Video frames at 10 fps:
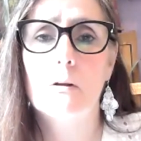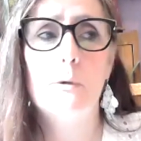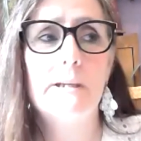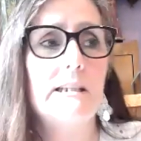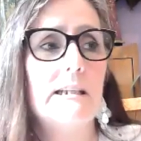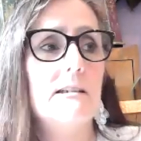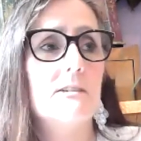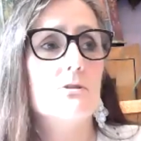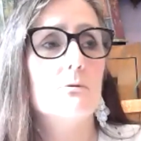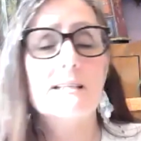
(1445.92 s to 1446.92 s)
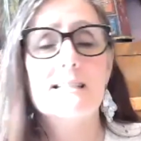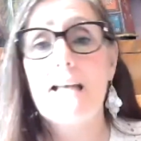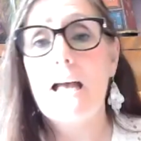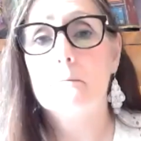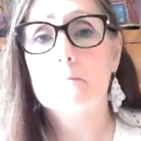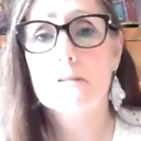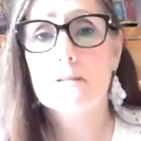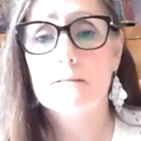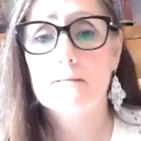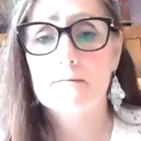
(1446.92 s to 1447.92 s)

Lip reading: We need to accept